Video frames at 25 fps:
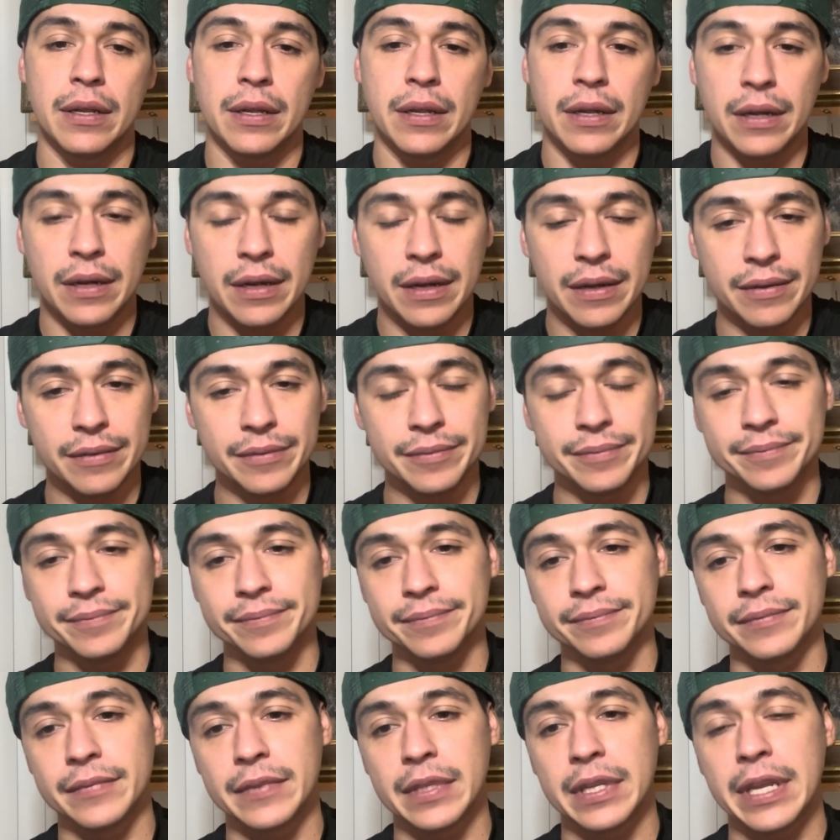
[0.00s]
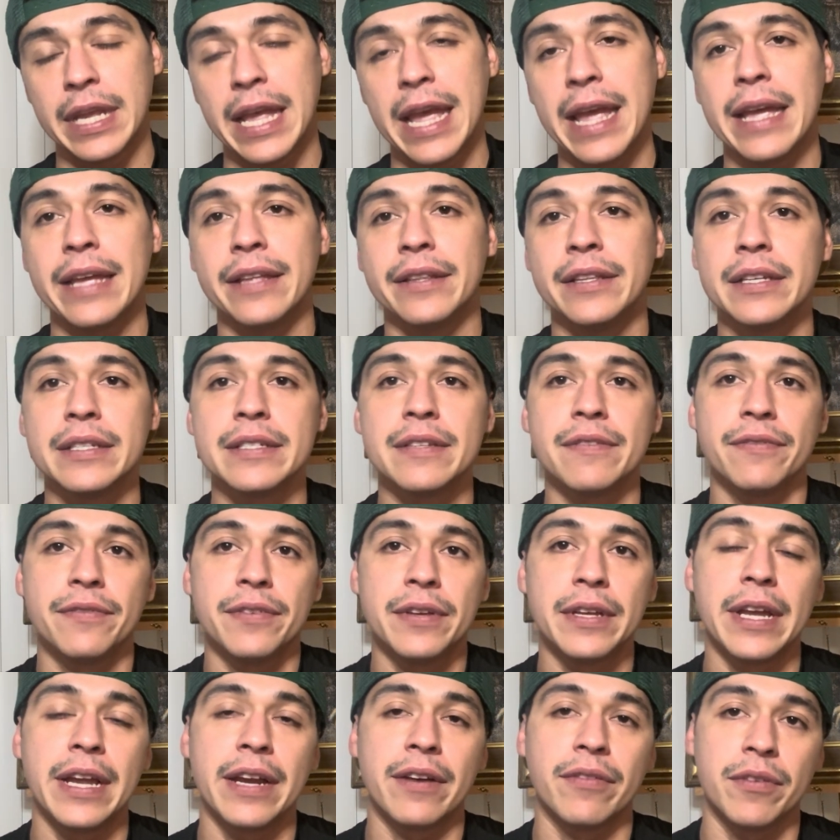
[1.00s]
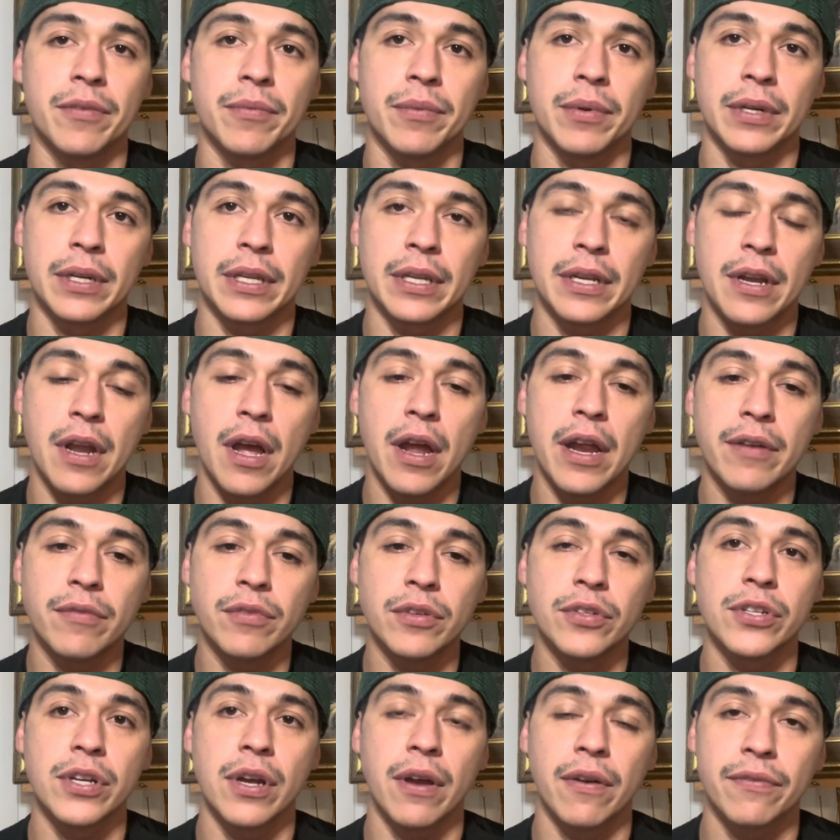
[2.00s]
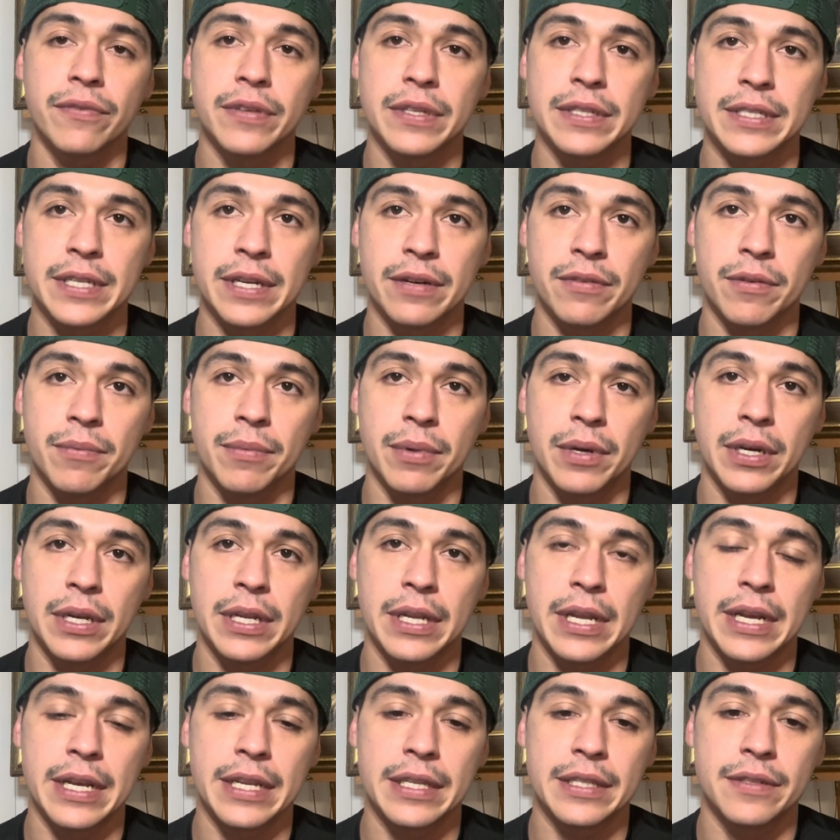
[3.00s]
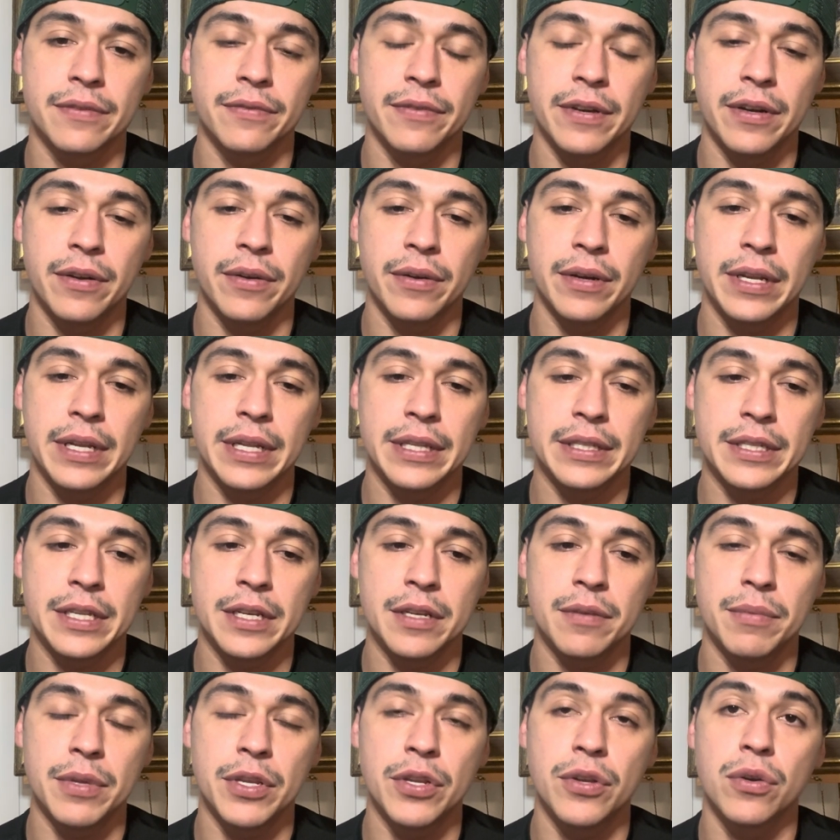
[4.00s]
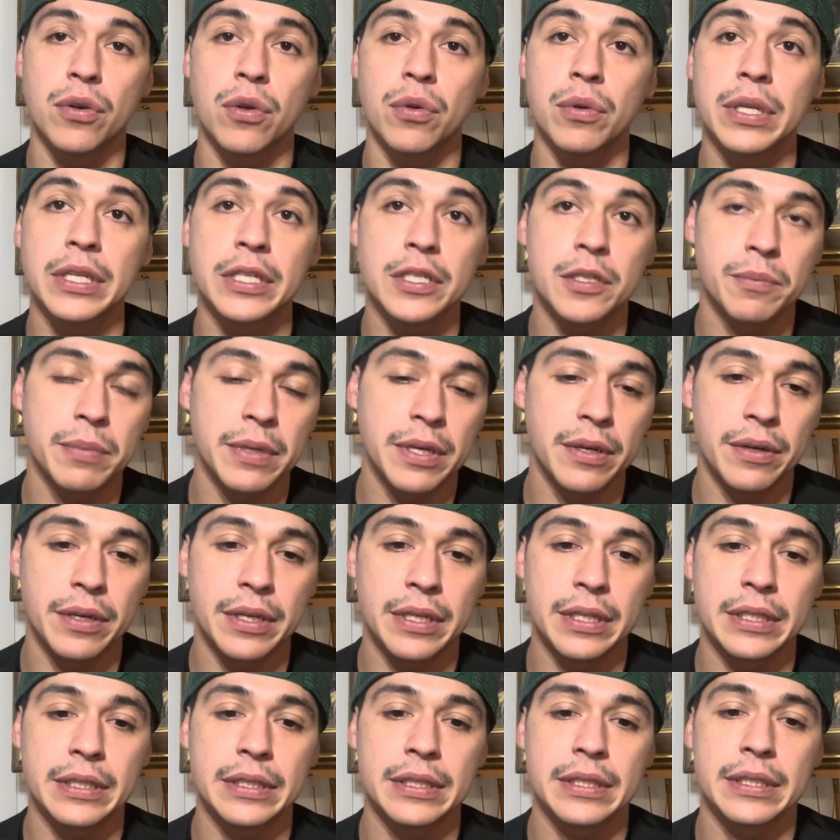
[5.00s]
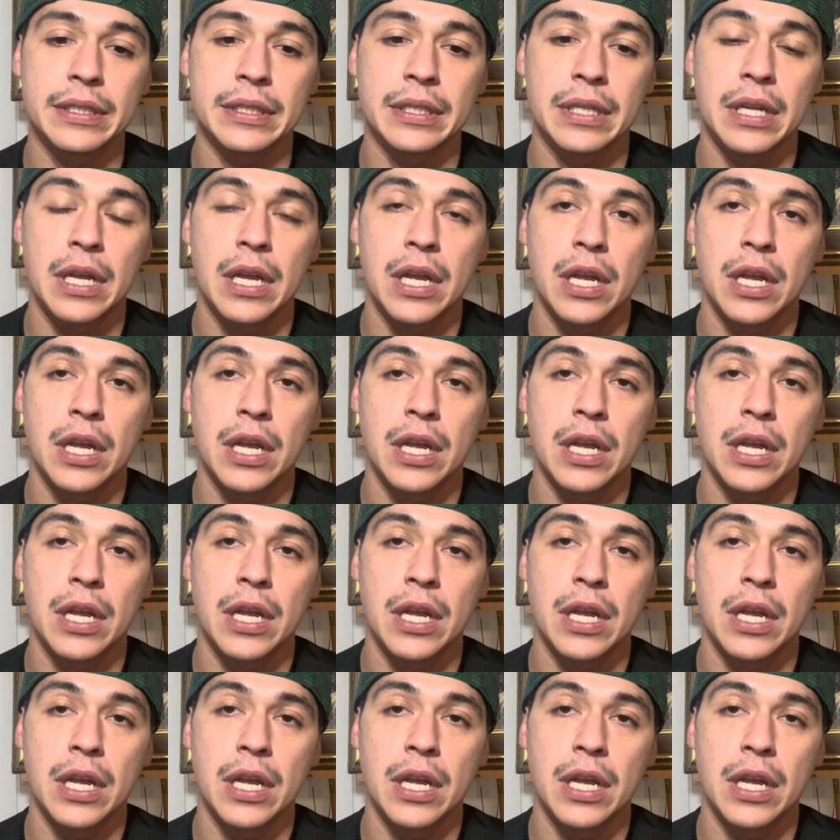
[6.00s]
uh, it doesn't fit everybody. Not every job fits everybody, and it's going to be your own experience.